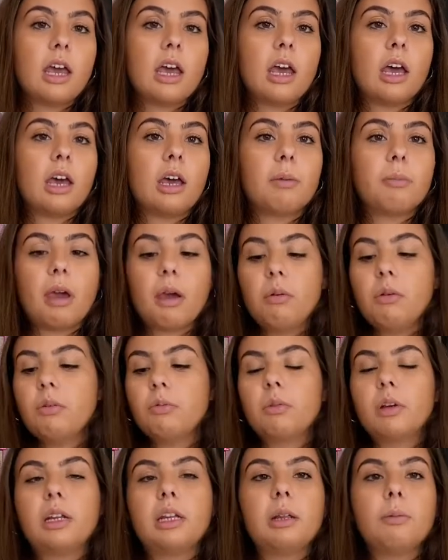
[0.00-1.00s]
I
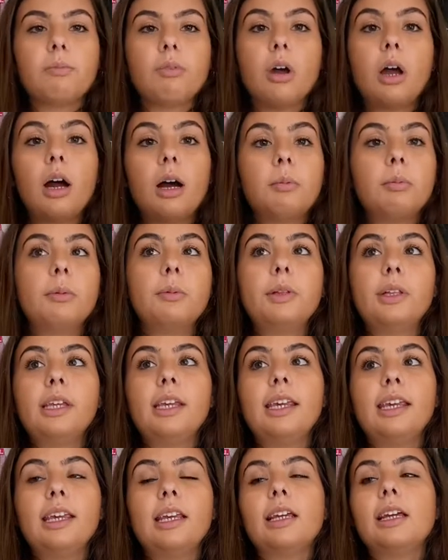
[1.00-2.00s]
would rate it
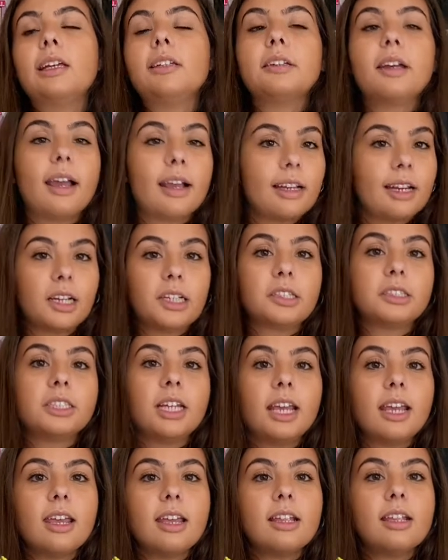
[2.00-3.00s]
probably a 9 out of
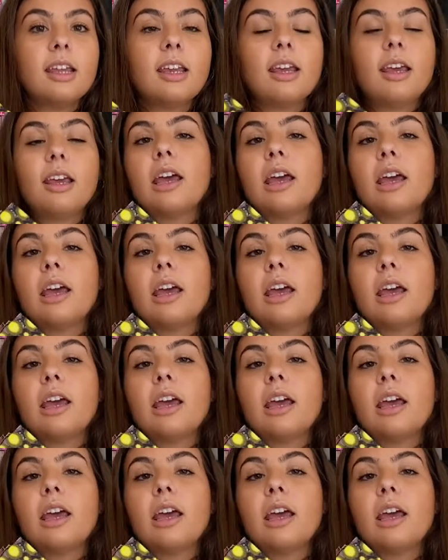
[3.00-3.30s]
10.